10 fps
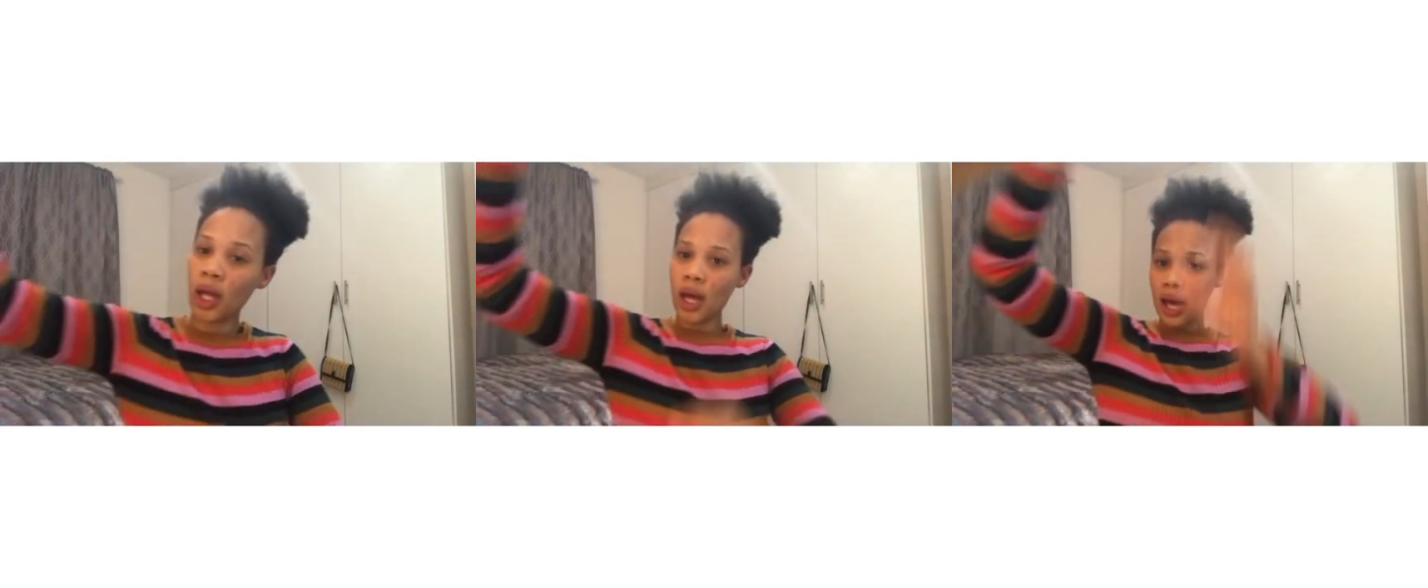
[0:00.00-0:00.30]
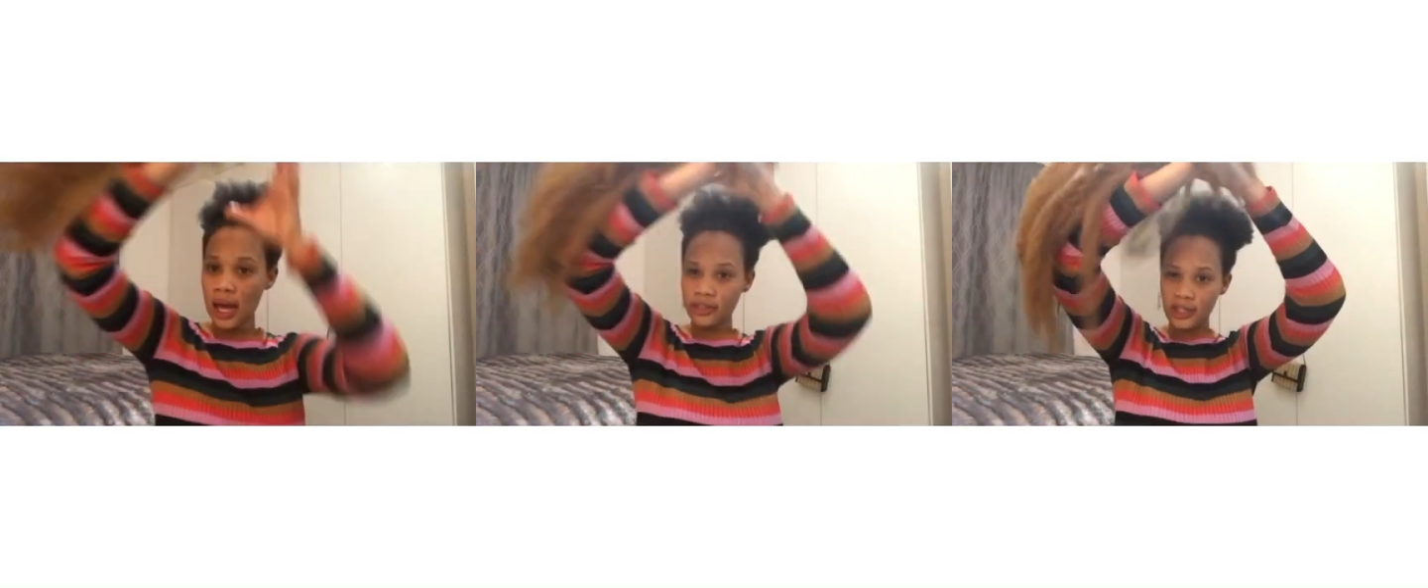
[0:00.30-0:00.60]

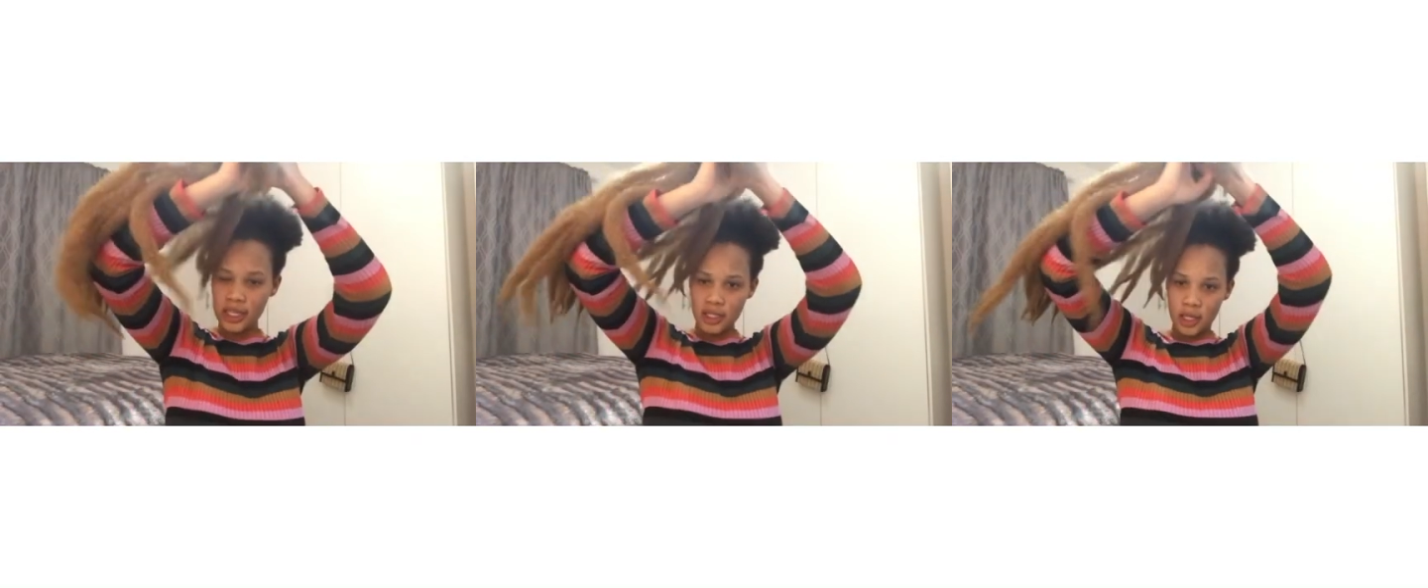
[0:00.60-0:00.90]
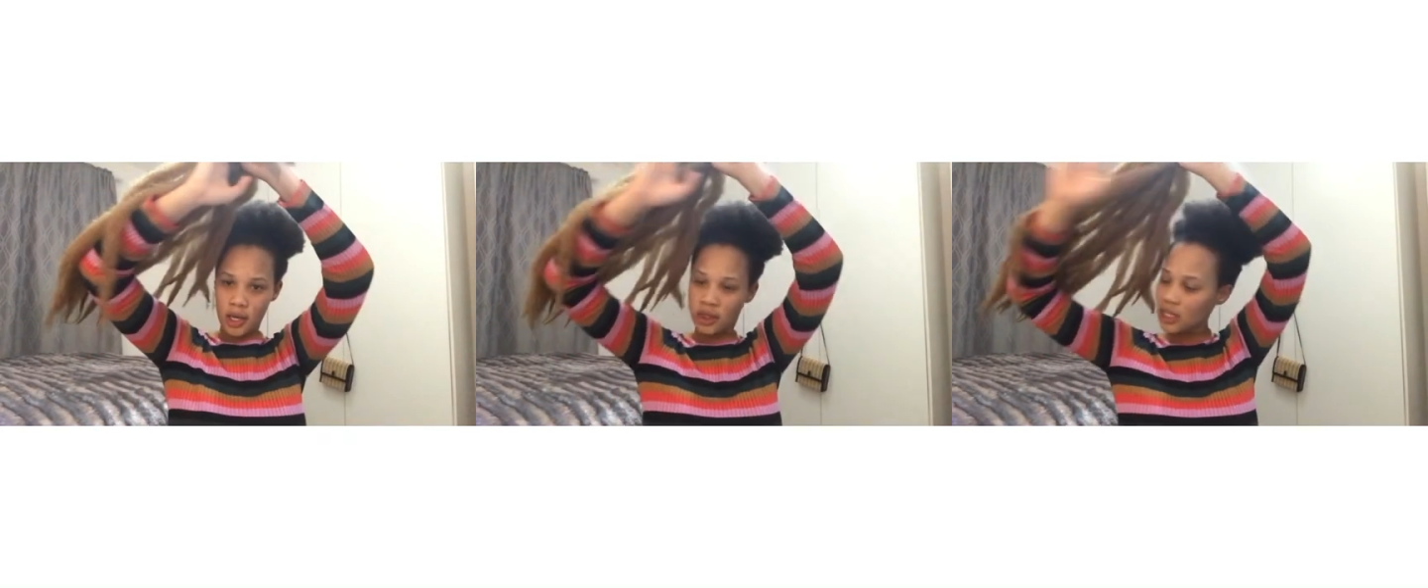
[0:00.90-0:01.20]
add these
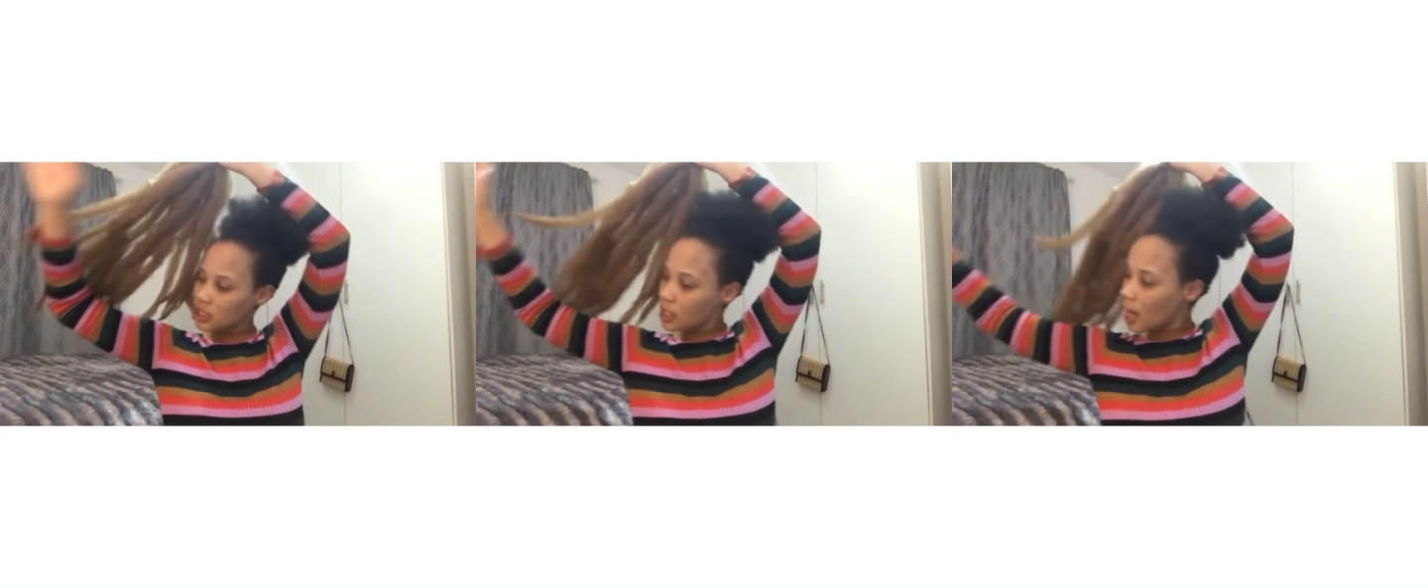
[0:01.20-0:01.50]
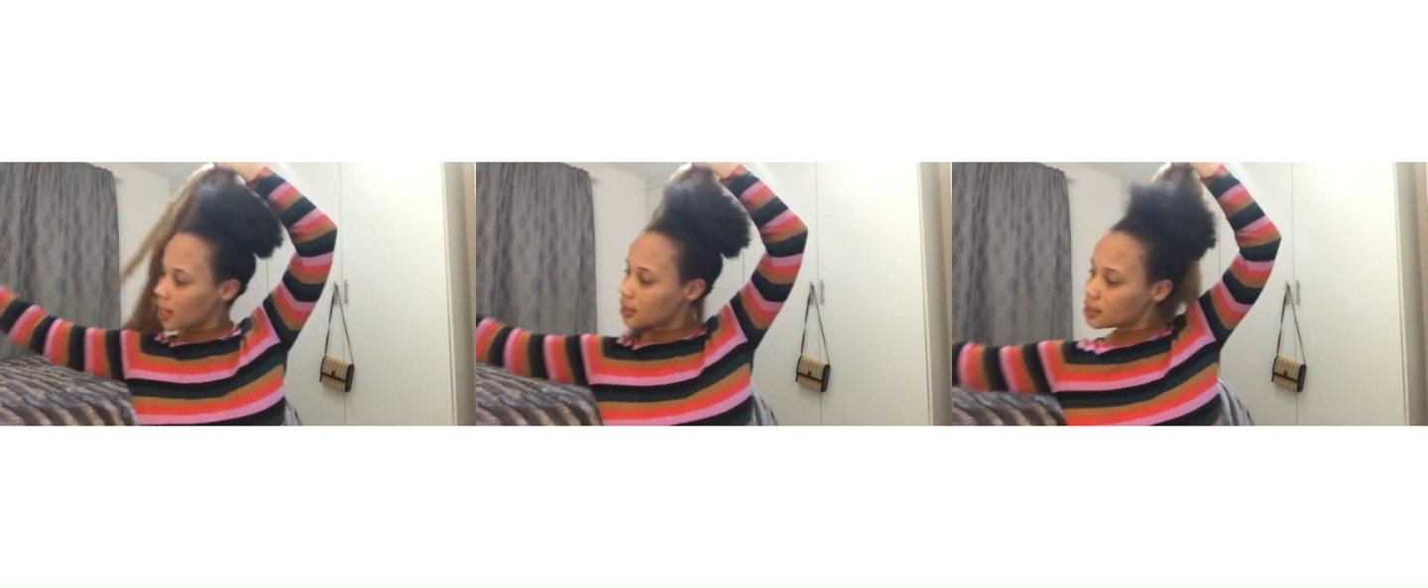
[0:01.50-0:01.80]

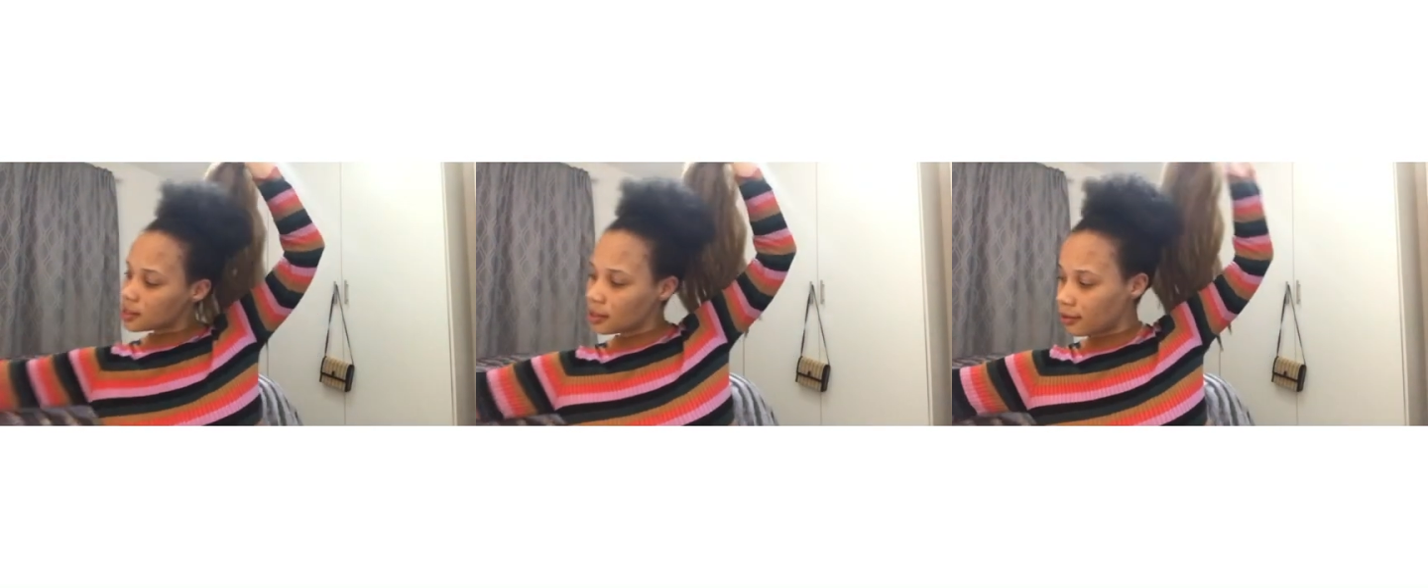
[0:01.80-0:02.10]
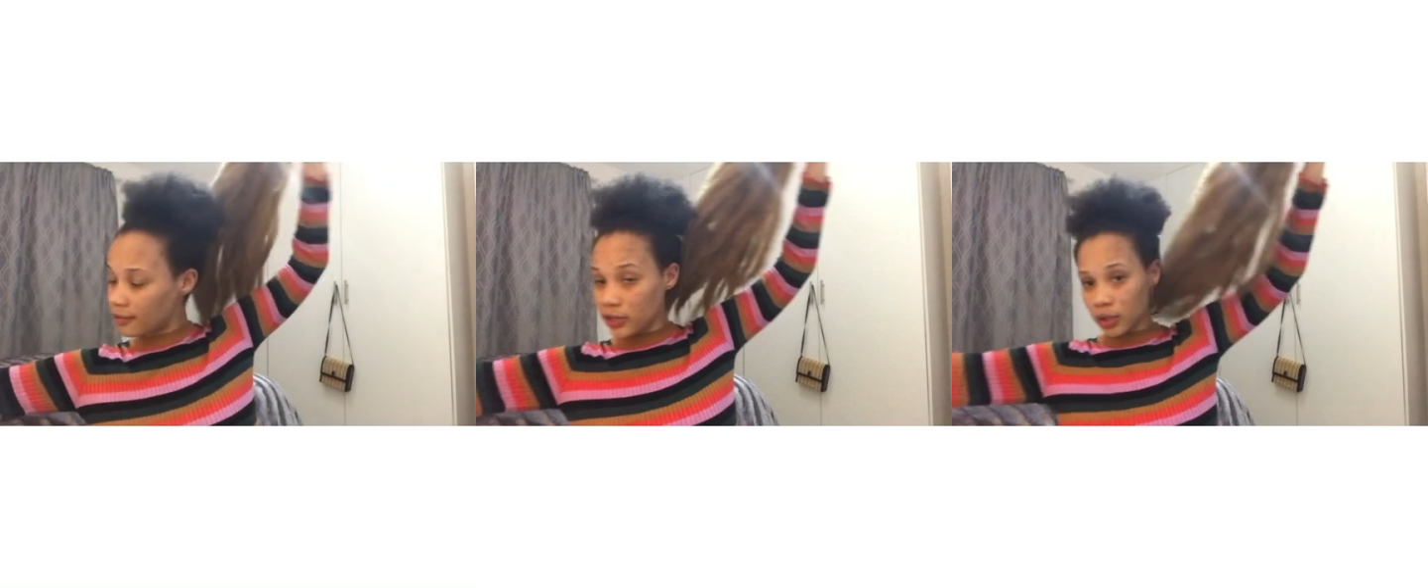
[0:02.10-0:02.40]
hands
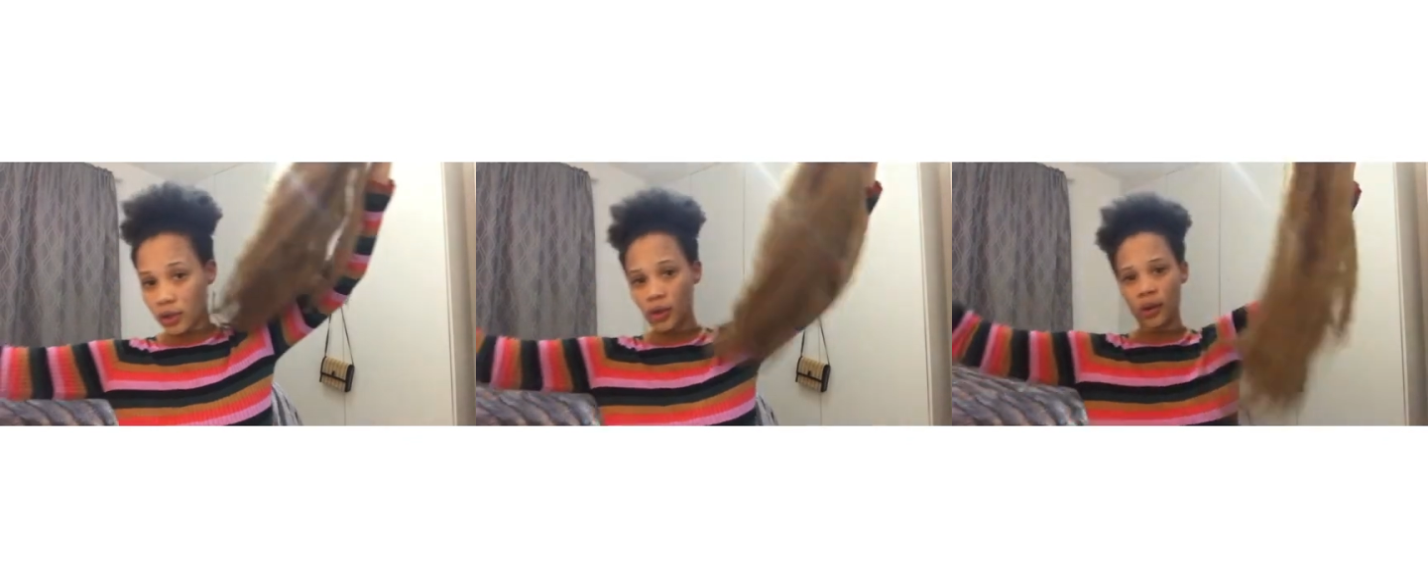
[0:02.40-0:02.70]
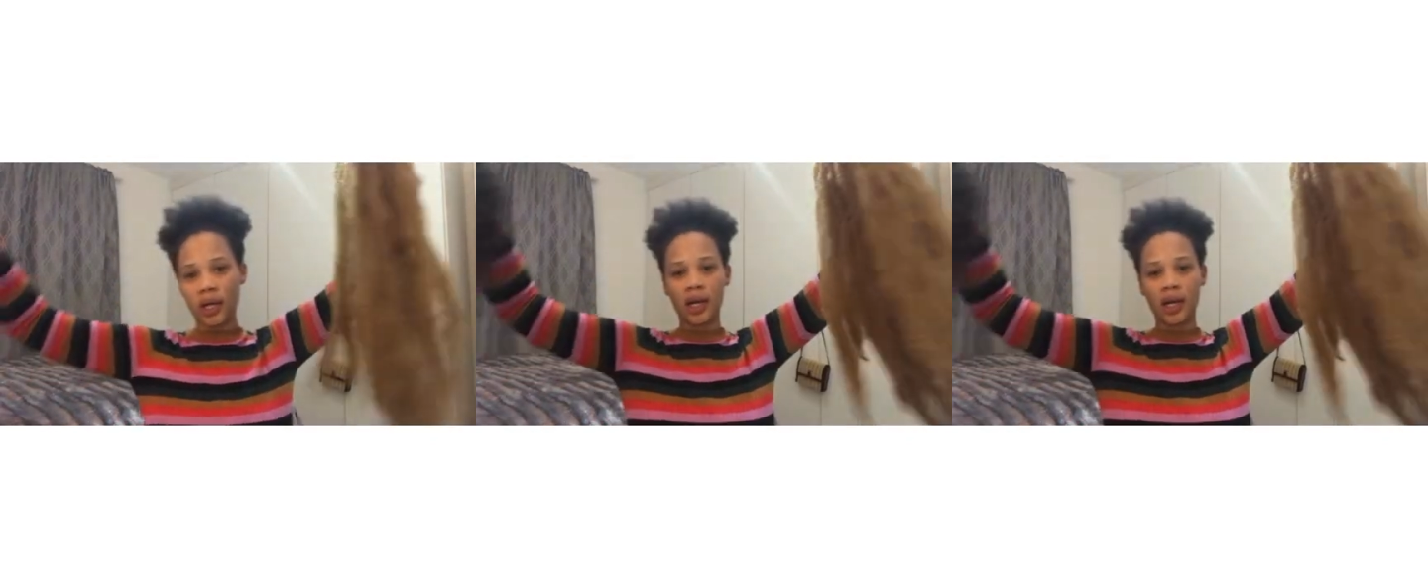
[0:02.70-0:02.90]
over here.